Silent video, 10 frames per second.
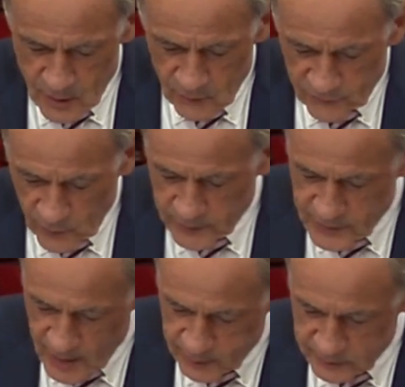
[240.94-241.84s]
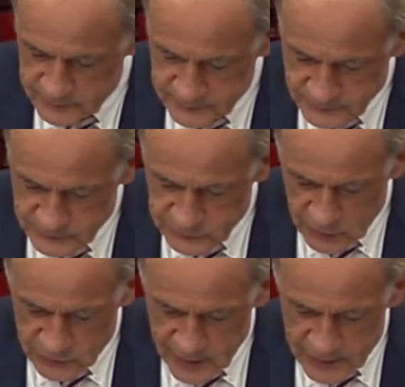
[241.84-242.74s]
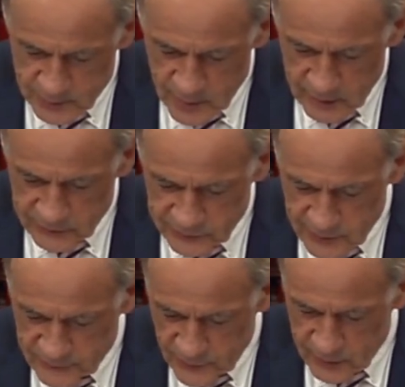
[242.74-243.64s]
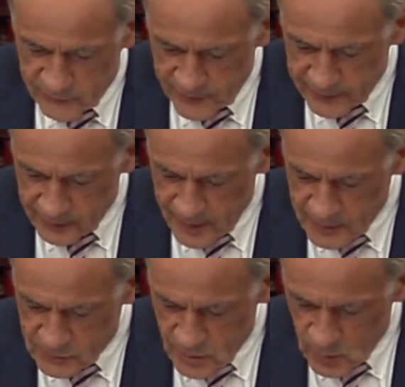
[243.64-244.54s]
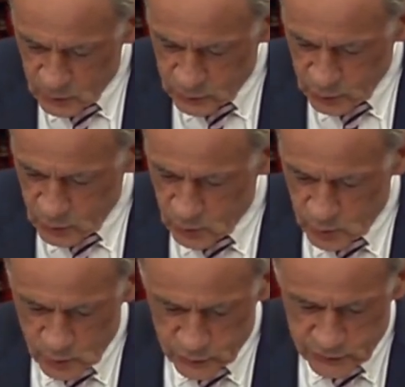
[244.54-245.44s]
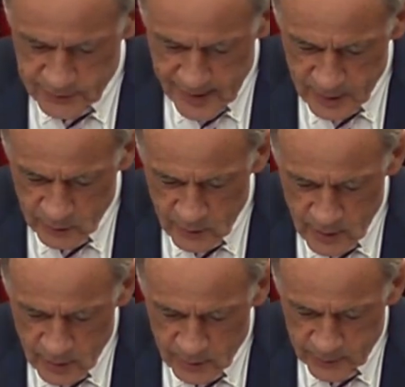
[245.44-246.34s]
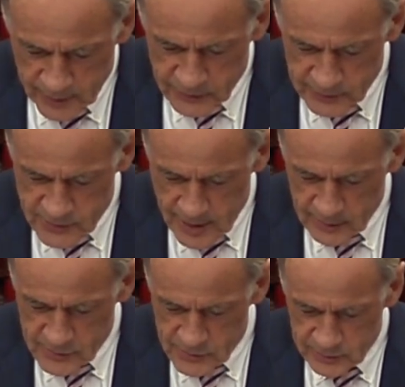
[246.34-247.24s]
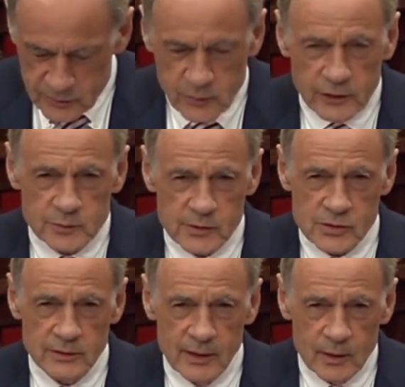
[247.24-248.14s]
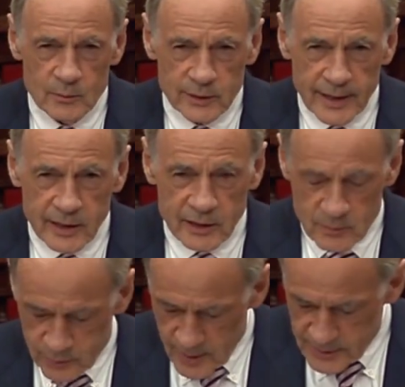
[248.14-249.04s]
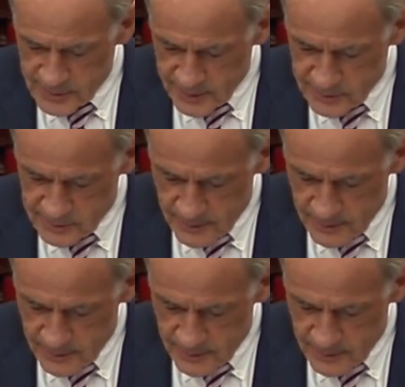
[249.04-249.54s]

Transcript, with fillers: For example, just last month, the FERC finalized two rules to tackle pressing challenges in the transmission planning process.